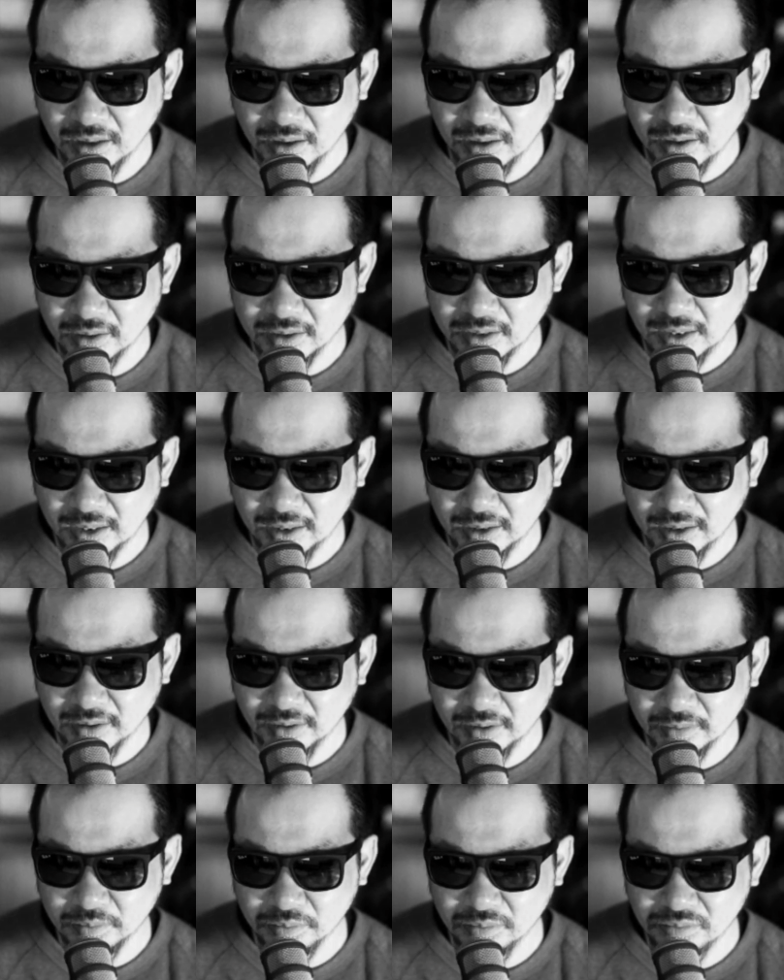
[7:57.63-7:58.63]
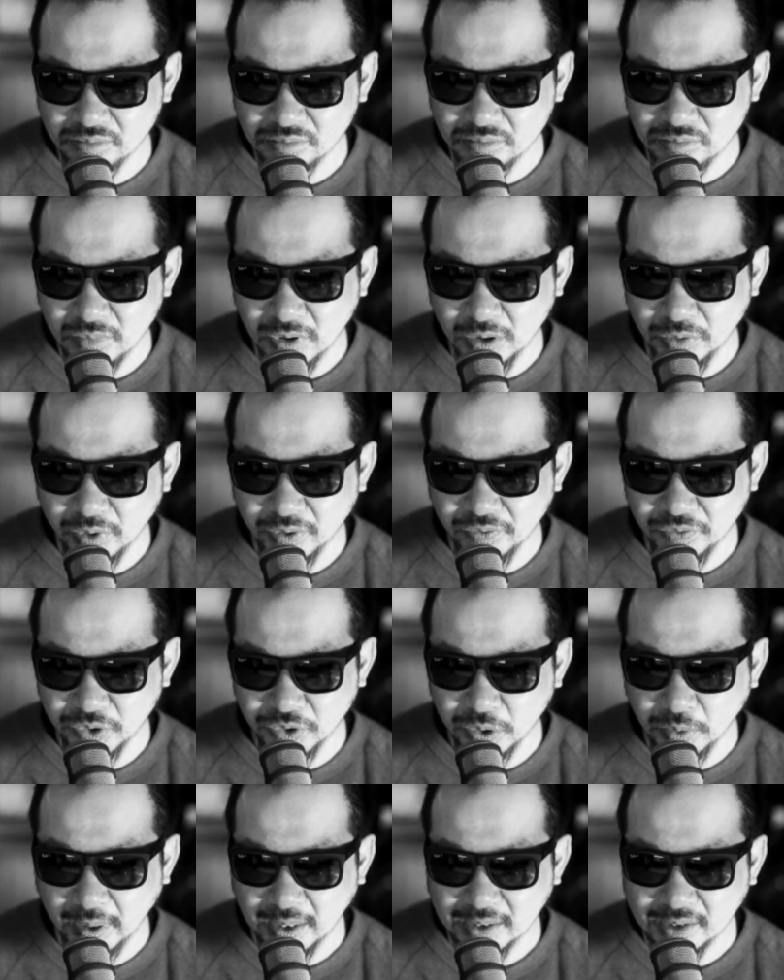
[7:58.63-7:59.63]
It's like a
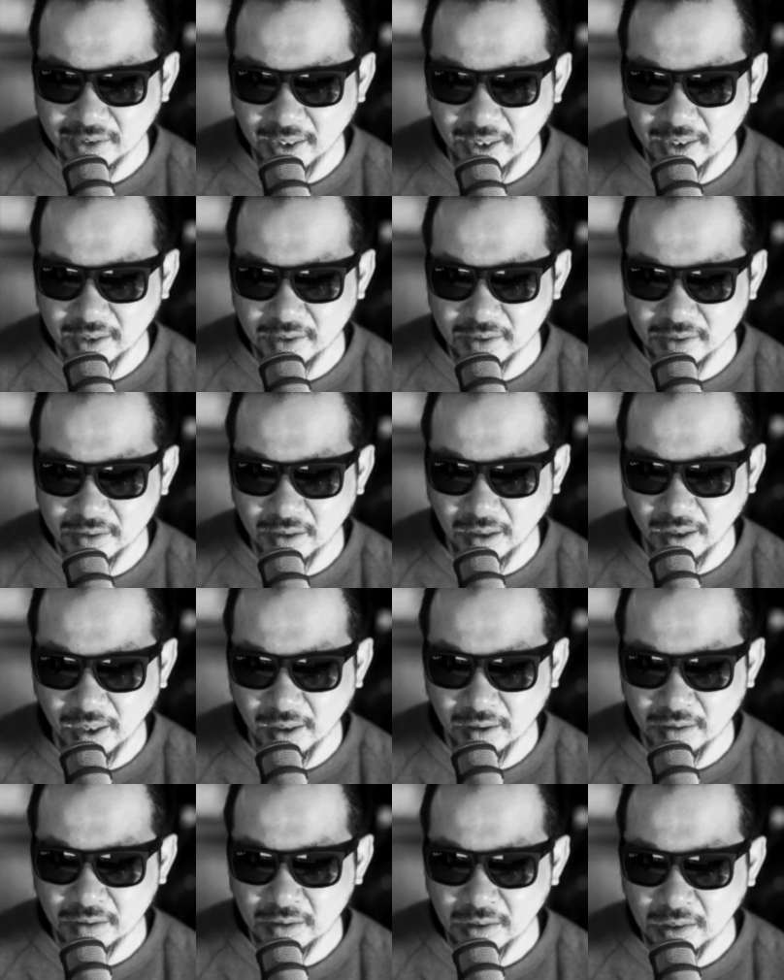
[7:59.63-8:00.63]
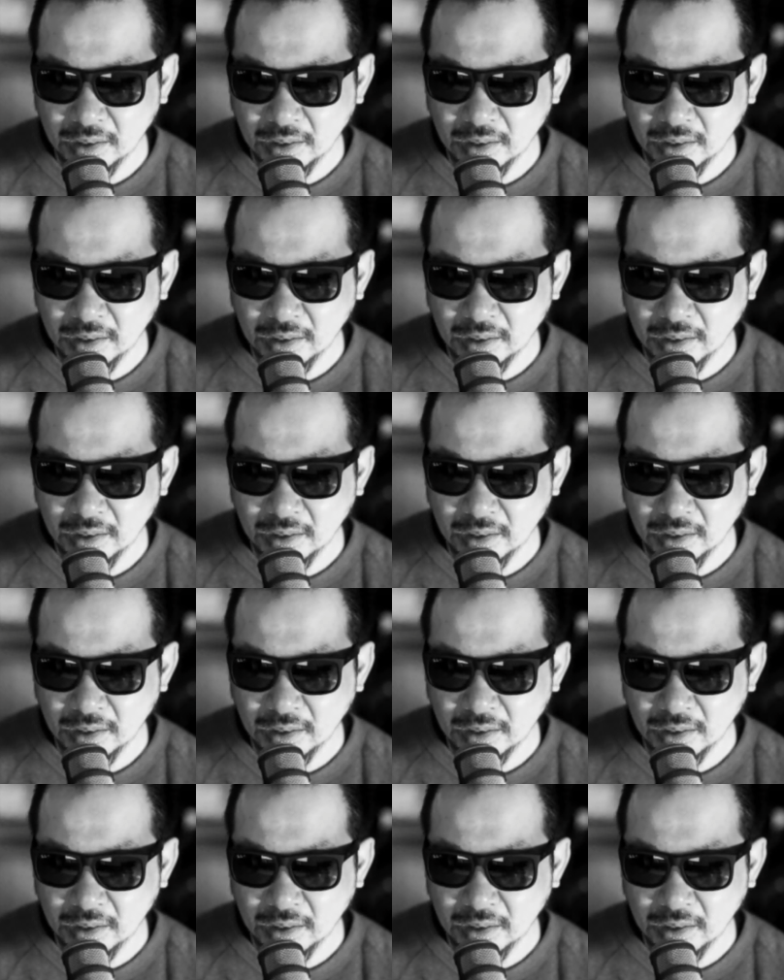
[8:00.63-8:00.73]
review essay style.